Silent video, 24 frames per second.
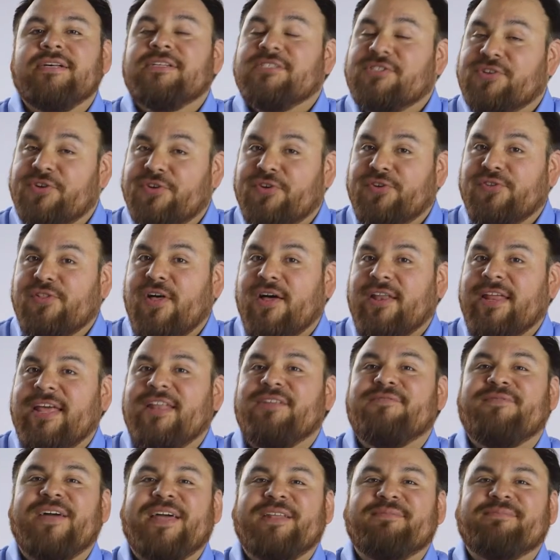Circulon
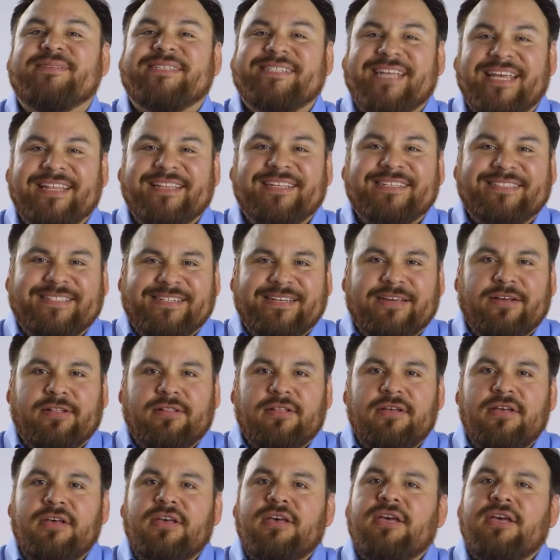Innovatum Stainless Steel